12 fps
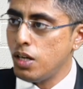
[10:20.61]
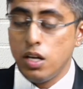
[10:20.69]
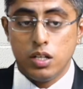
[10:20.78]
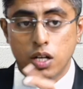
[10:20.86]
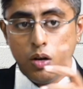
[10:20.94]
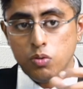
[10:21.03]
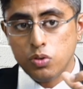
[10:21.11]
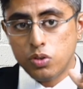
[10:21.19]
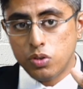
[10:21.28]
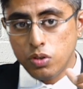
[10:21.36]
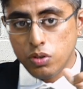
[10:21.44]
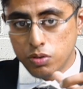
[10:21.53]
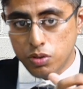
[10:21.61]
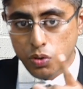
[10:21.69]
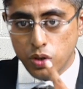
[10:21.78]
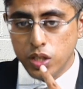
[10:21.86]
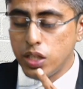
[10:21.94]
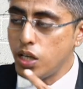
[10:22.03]
Now
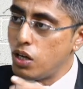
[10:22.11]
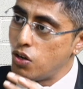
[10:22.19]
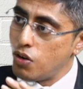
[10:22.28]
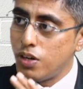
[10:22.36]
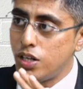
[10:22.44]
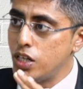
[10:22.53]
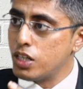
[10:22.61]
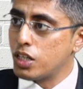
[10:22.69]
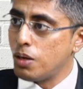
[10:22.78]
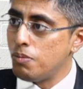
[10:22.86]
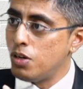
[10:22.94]
during the year you have earned income.